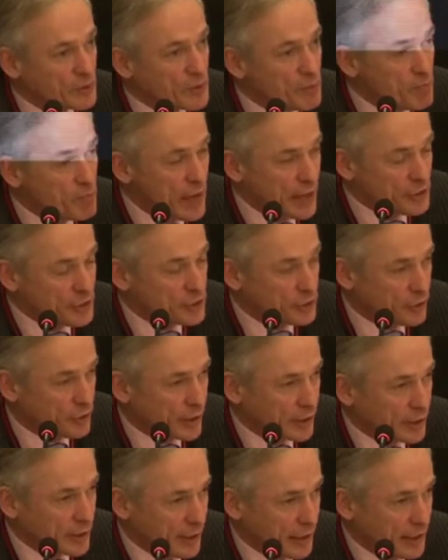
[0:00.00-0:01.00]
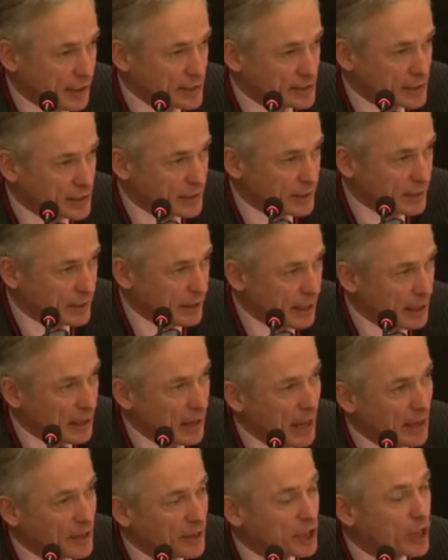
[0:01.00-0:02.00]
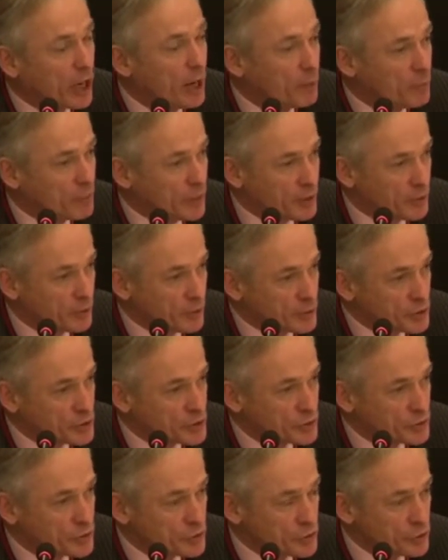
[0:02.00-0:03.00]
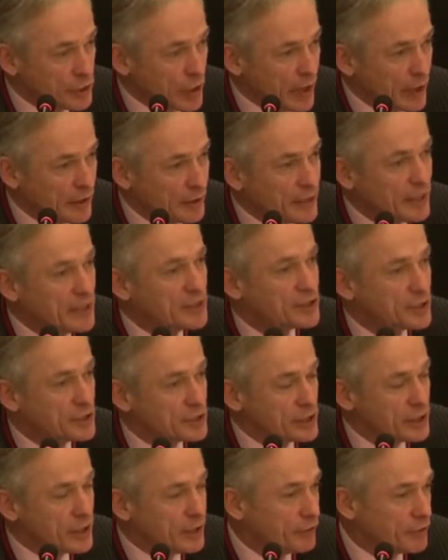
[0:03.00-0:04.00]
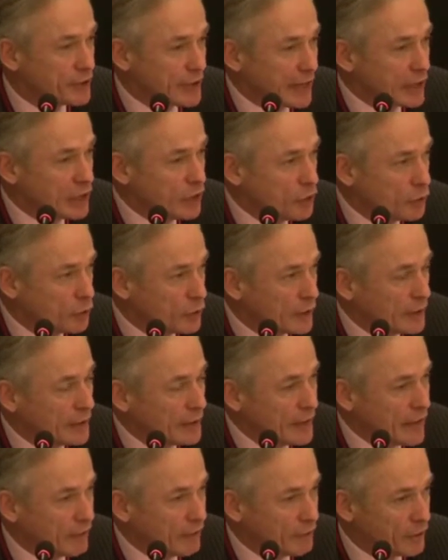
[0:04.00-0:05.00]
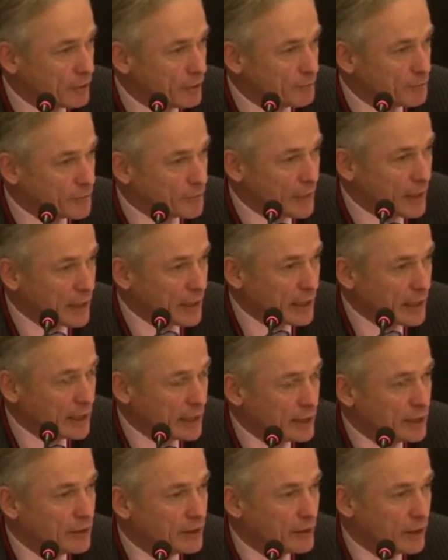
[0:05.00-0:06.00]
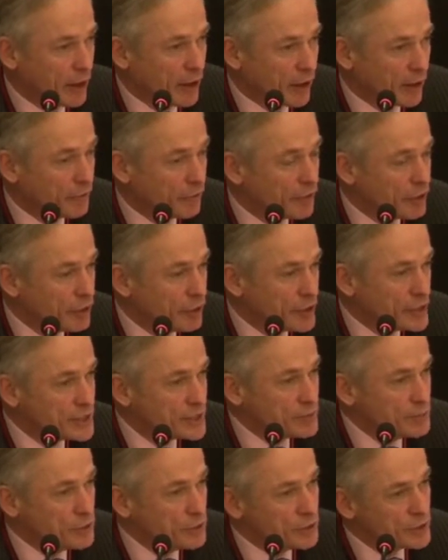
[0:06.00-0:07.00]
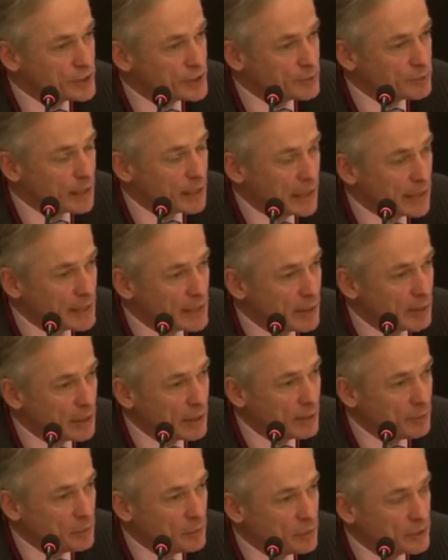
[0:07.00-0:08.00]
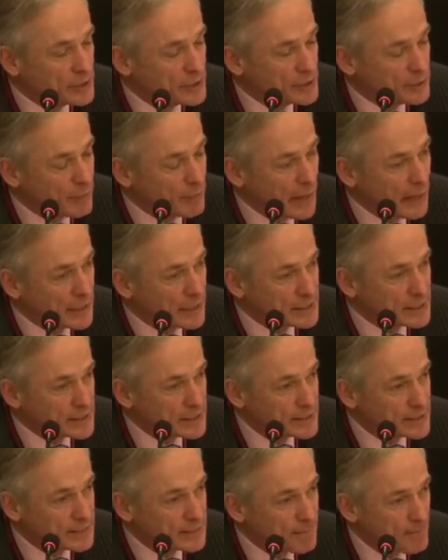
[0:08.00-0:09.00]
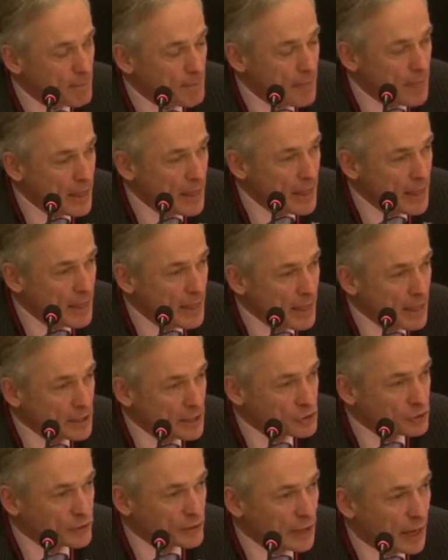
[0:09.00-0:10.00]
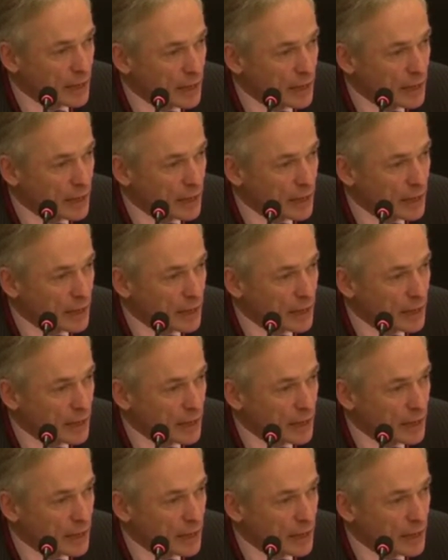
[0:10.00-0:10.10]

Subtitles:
mentoring as an accompaniment, and these are delivered at local level in our various municipalities. So I